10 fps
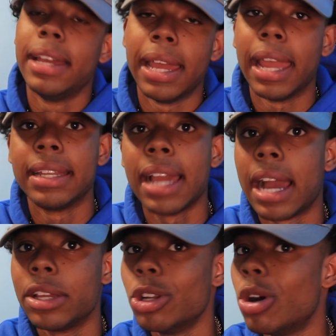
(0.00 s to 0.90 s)
And
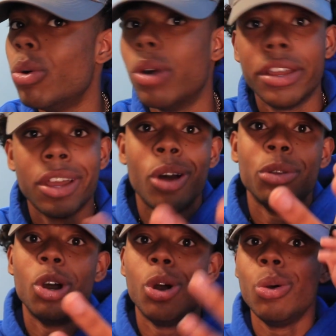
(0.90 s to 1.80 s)
yeah, you know,
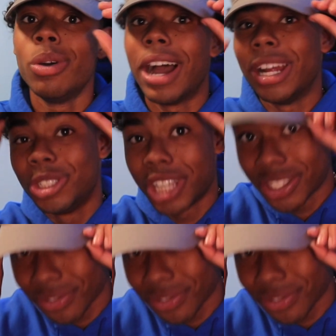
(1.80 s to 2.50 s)
y'all know I dress